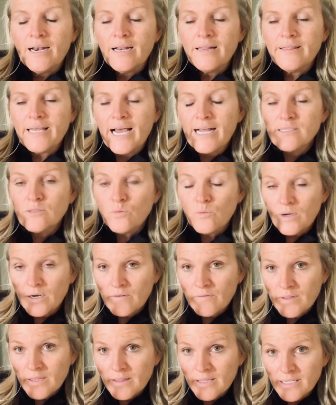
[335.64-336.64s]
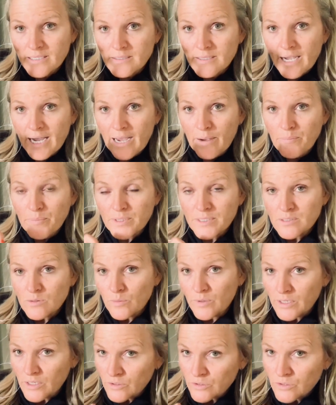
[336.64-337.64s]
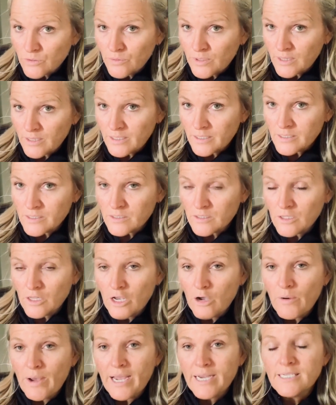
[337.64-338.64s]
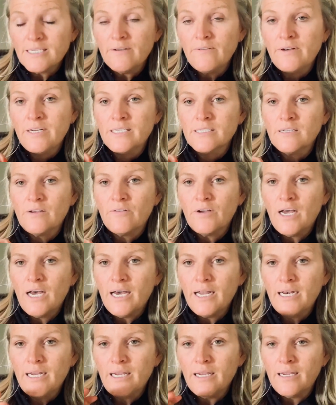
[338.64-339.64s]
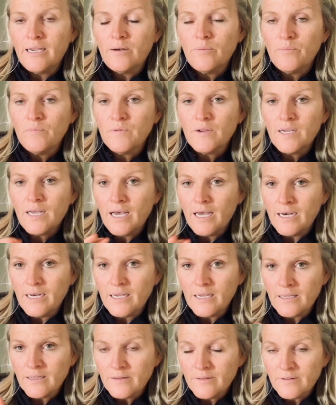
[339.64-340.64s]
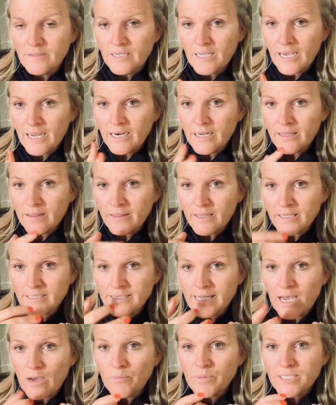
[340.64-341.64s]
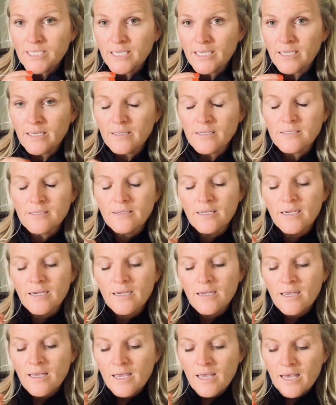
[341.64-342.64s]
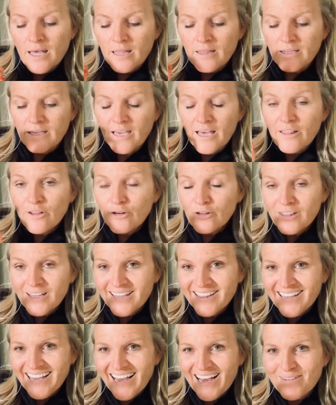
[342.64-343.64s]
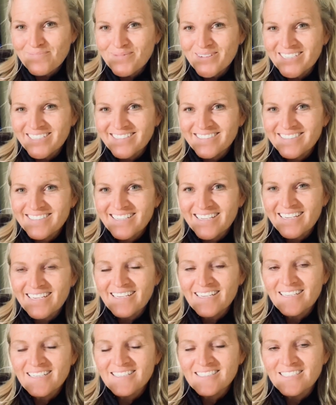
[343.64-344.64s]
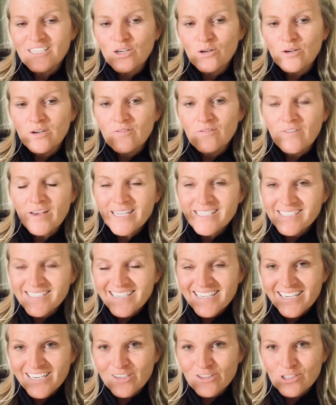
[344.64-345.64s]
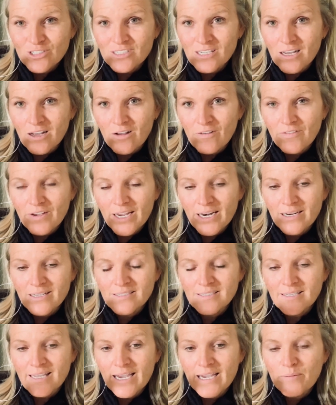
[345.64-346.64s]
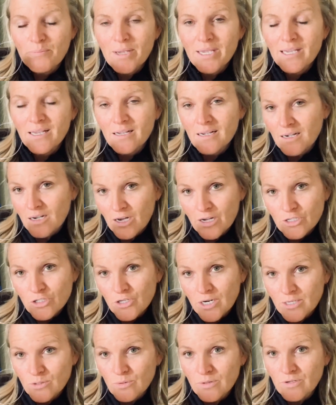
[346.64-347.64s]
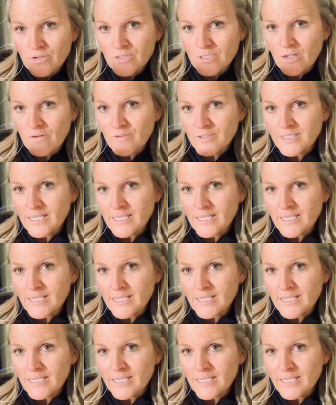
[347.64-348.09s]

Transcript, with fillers: That's one of the things that happens when you're doing these slow activities of cutting and cutting, cutting things out meticulously. The other thing that happens is you're investing in yourself and it's like making a contract with yourself.